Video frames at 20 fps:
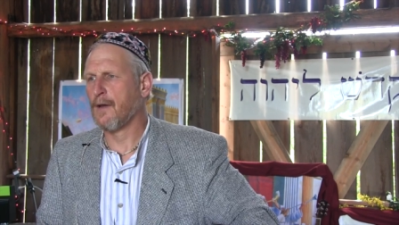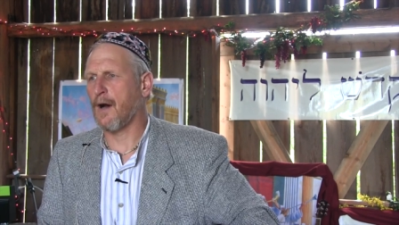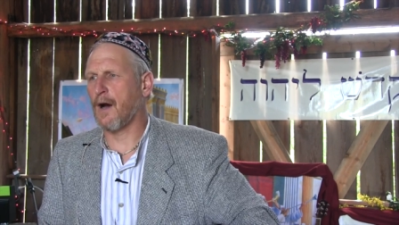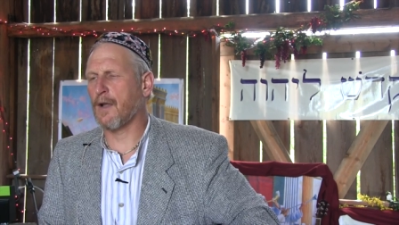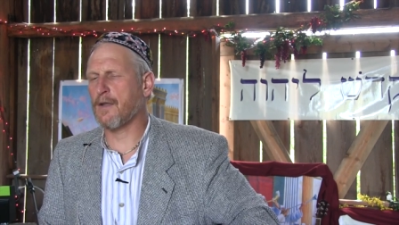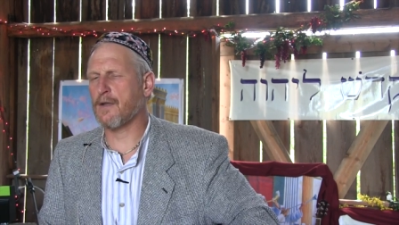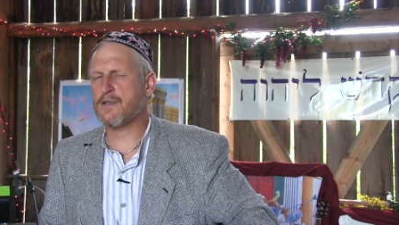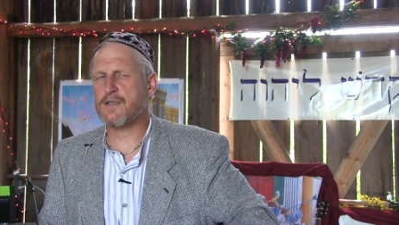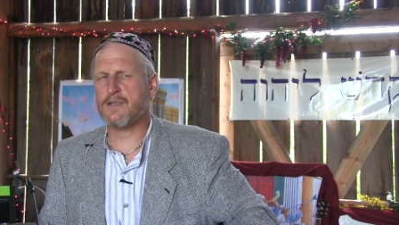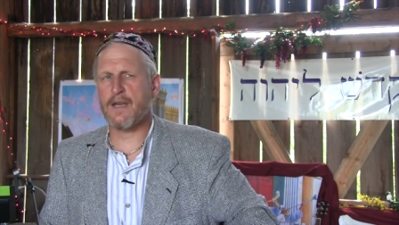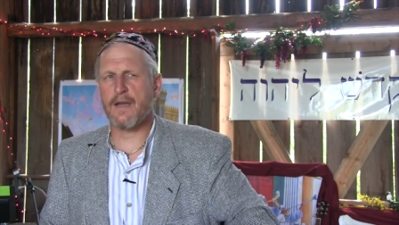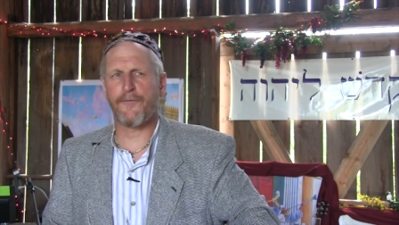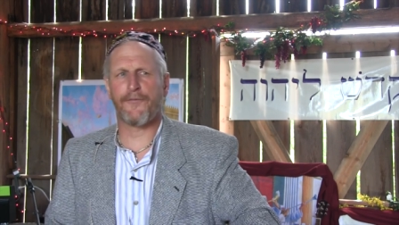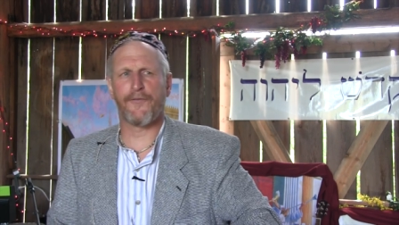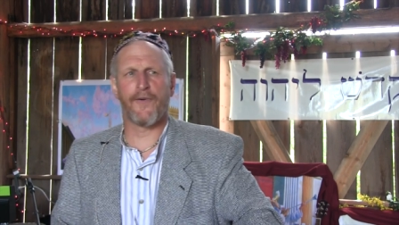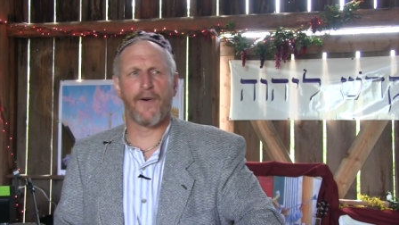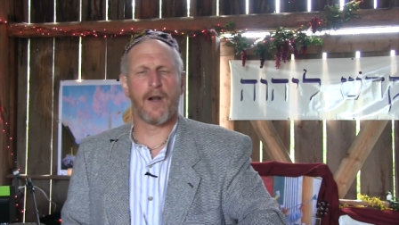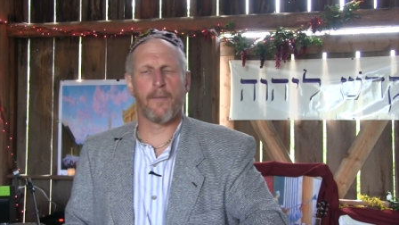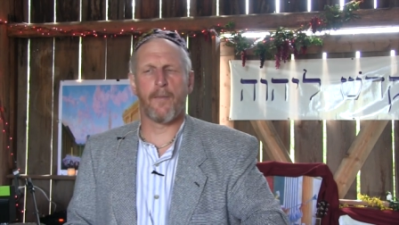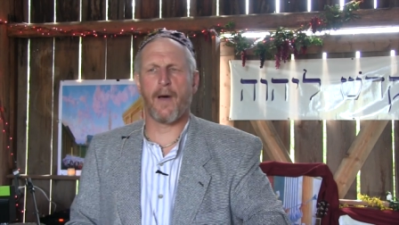On the sheep
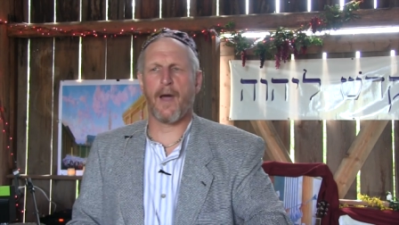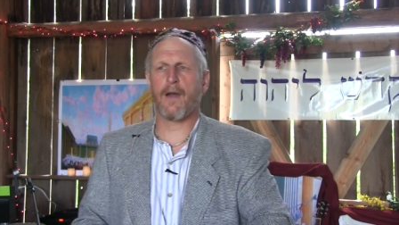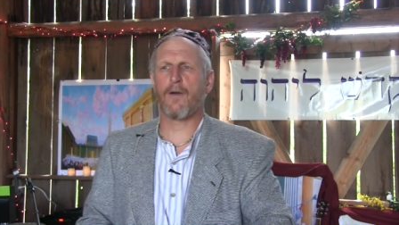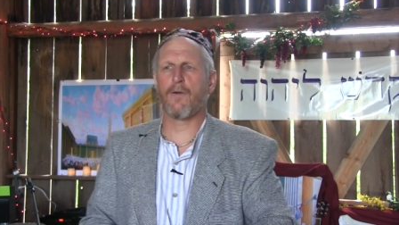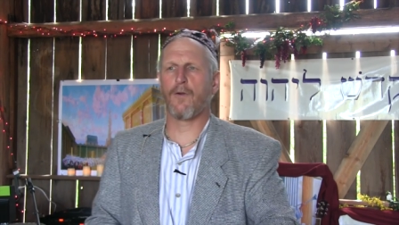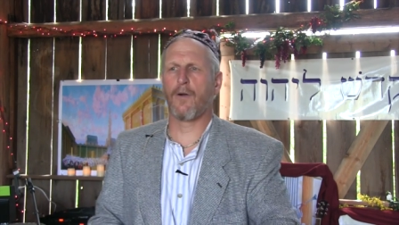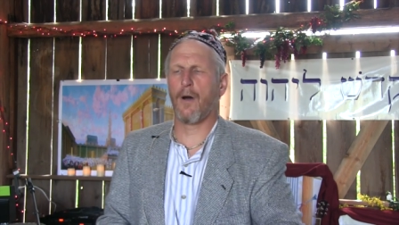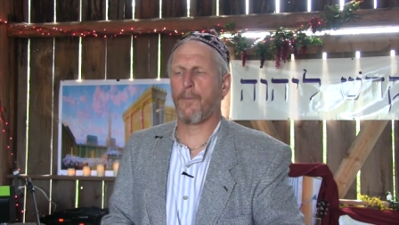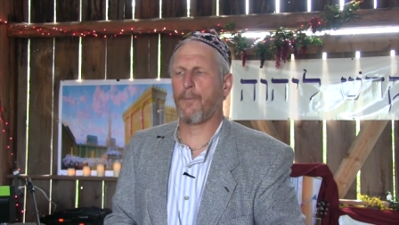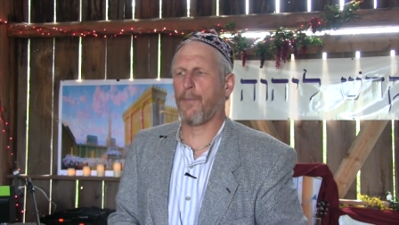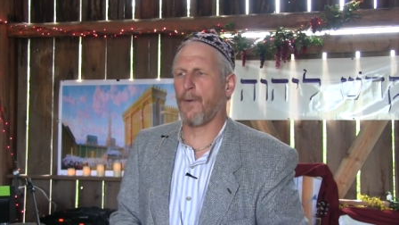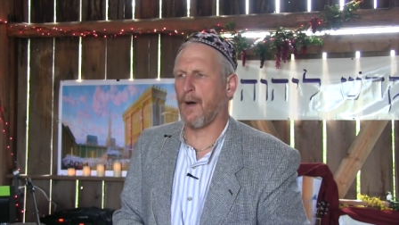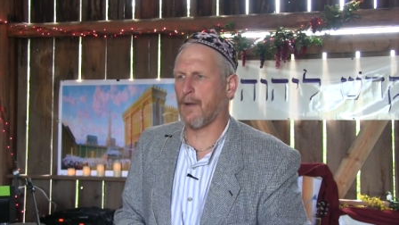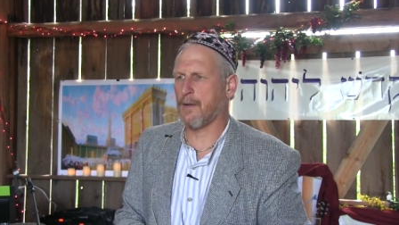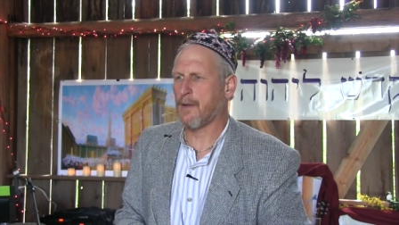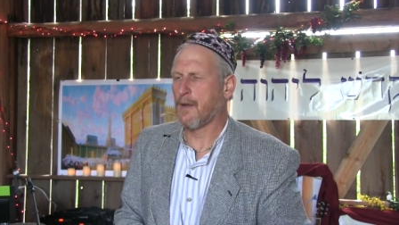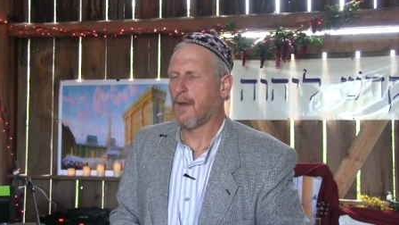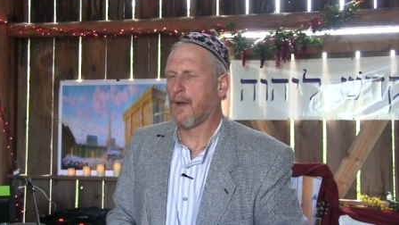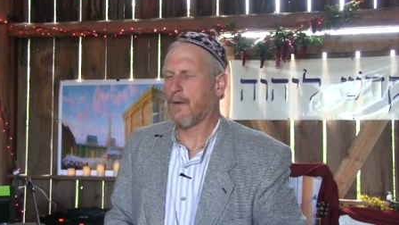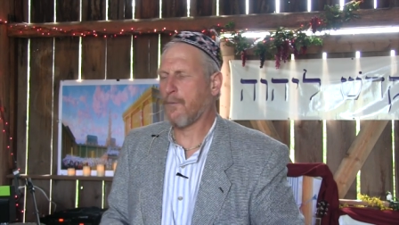farm I grew up
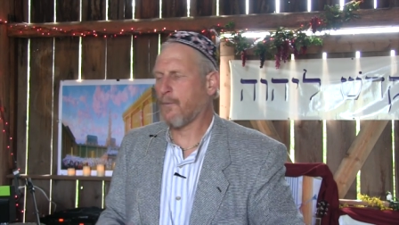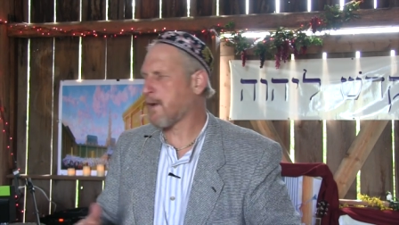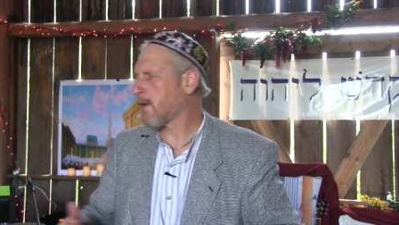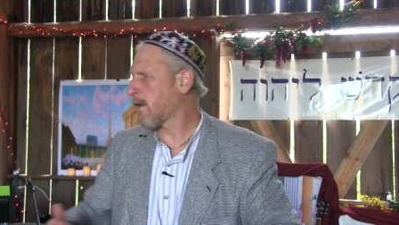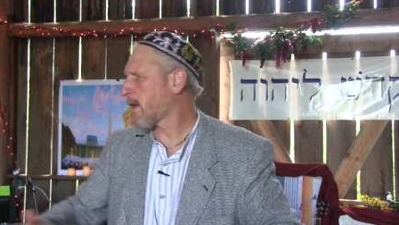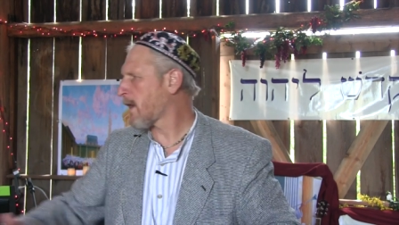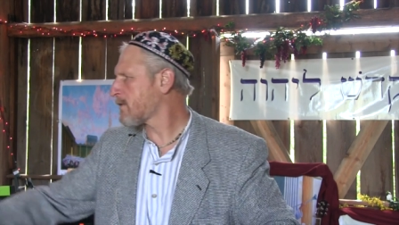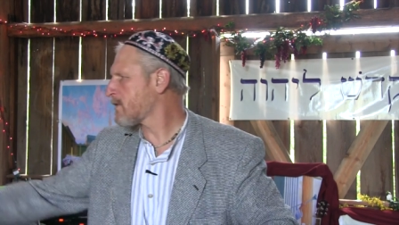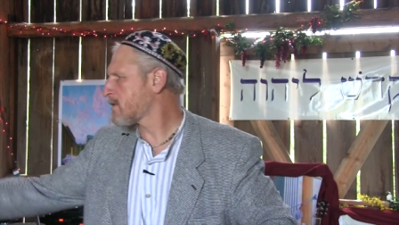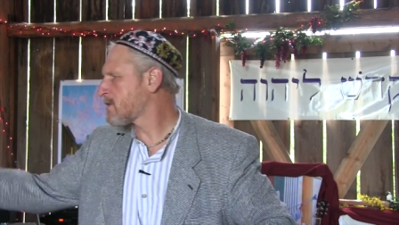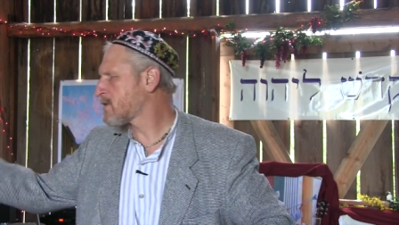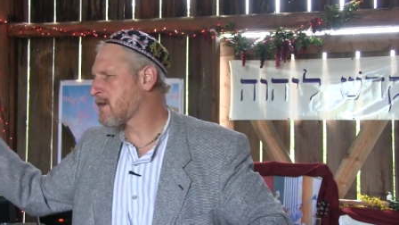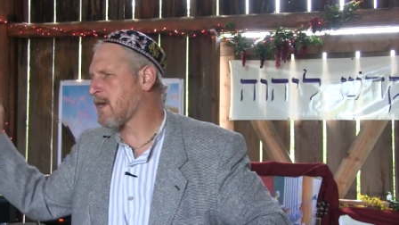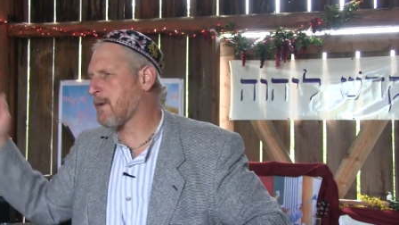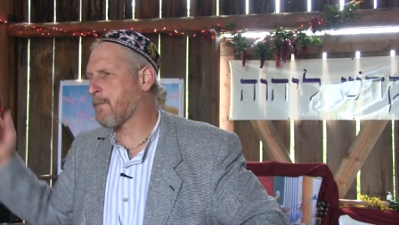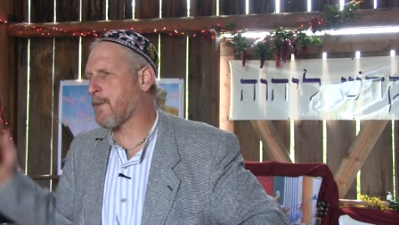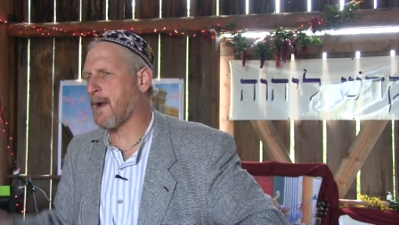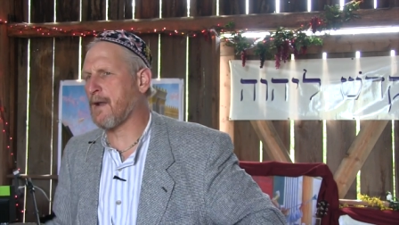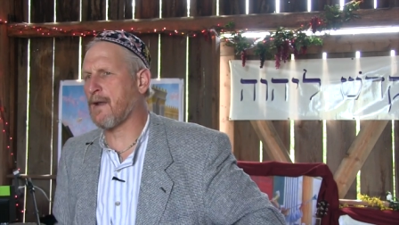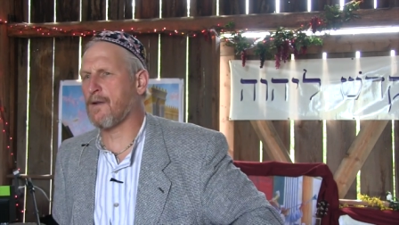on, we led the
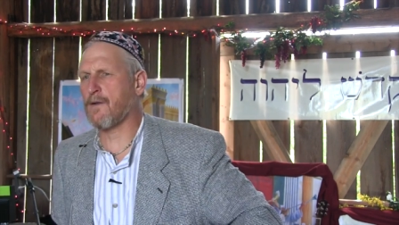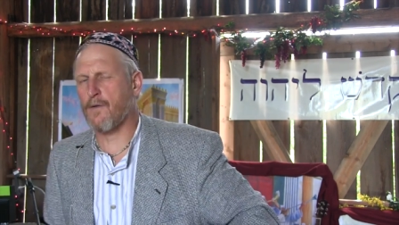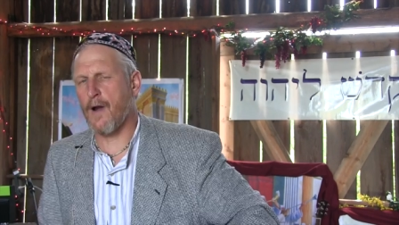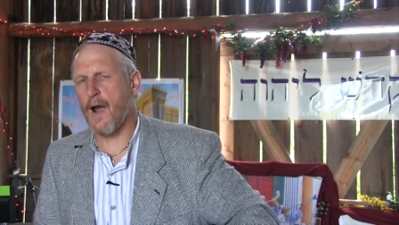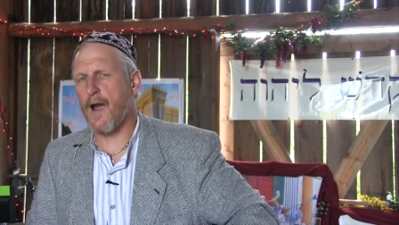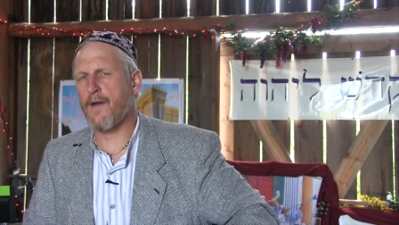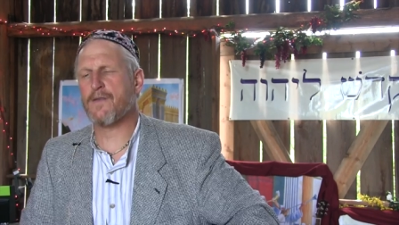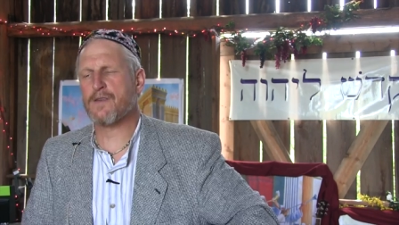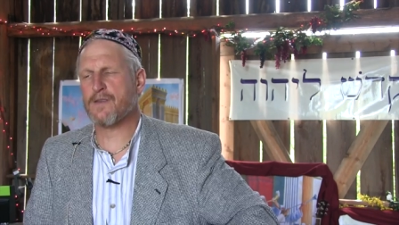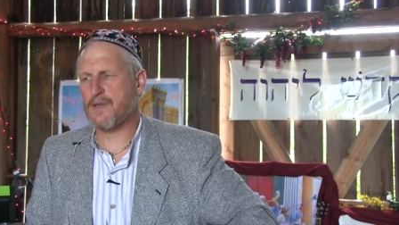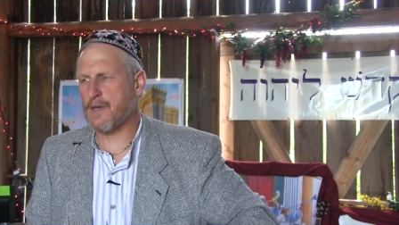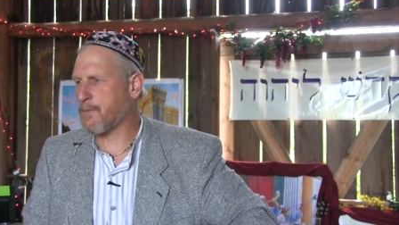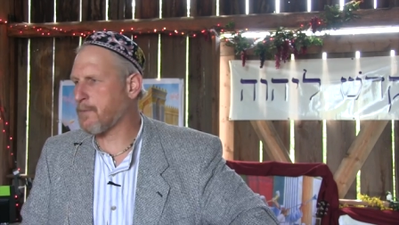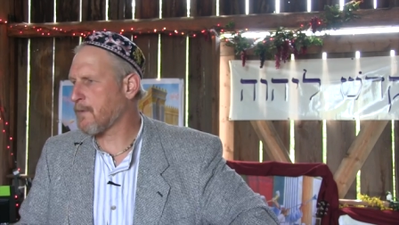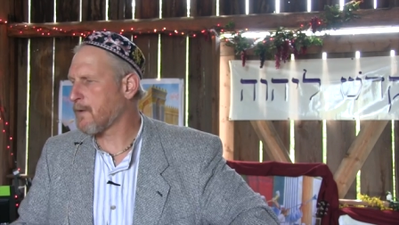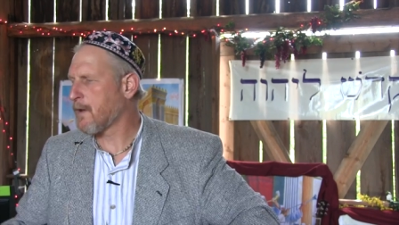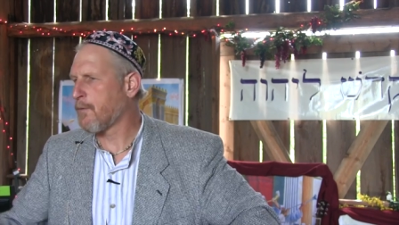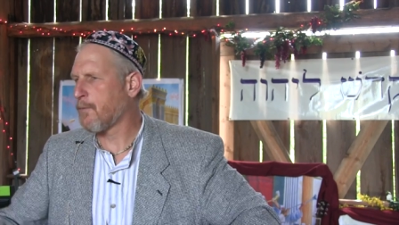sheep. I didn't drive the sheep.